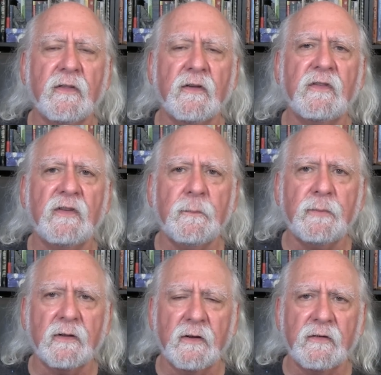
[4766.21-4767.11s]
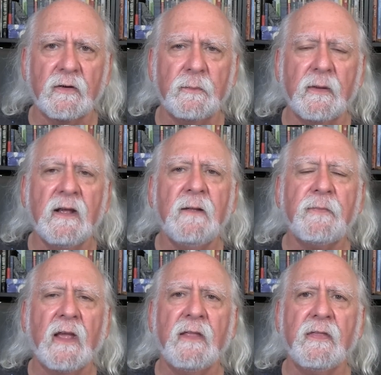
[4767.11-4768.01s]
the symbolism
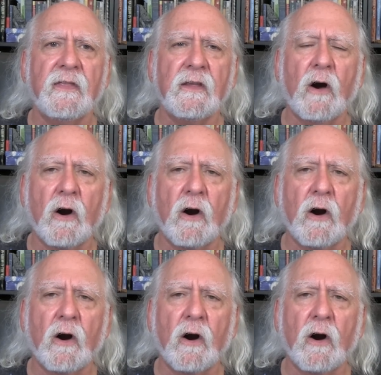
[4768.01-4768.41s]
and the